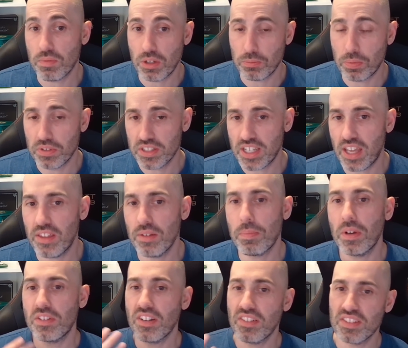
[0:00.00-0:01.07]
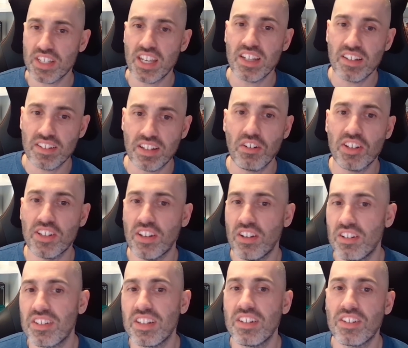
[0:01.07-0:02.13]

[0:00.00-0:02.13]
well put together, but doesn't take itself seriously